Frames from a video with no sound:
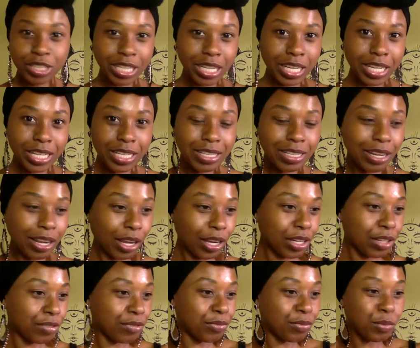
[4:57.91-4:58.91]
date, I
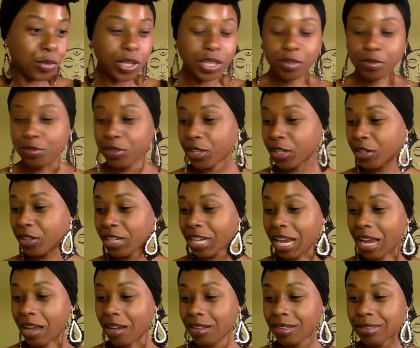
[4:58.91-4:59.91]
could we could figure it
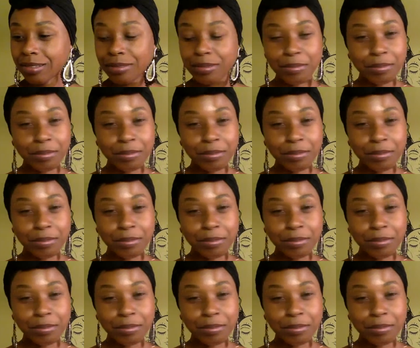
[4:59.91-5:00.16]
out.